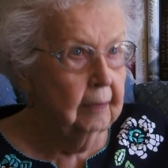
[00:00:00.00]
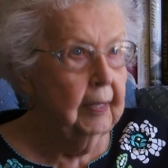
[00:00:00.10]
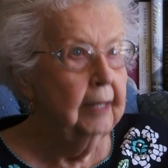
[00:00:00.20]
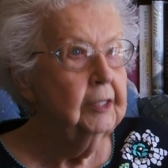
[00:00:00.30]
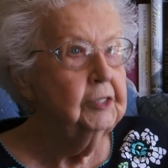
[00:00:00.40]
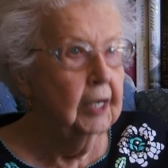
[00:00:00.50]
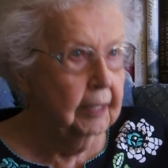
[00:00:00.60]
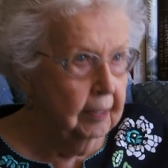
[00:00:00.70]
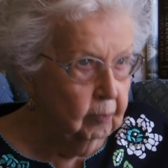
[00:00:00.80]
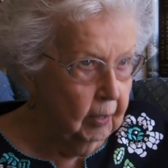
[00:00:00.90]
they had to
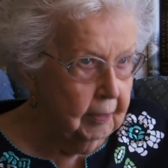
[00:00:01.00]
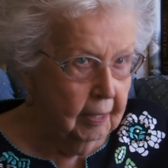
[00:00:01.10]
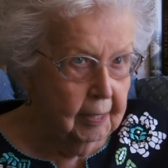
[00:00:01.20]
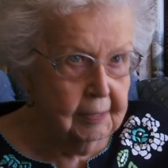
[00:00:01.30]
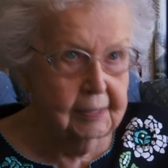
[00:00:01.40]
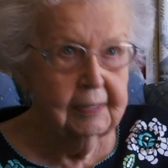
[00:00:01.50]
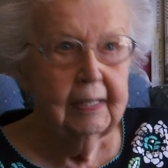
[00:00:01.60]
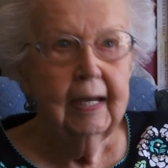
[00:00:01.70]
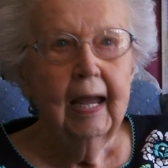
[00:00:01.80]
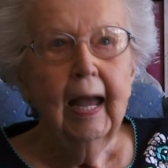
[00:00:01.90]
check in with us,
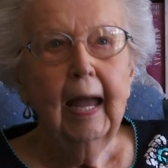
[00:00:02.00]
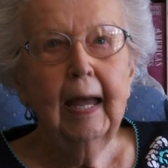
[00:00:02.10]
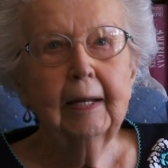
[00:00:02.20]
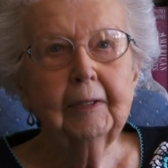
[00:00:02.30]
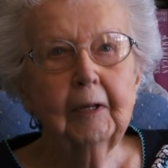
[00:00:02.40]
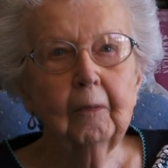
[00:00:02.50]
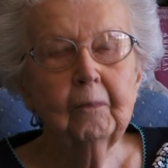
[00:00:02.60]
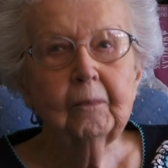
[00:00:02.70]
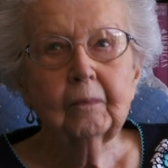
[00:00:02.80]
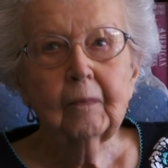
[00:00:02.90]
and um,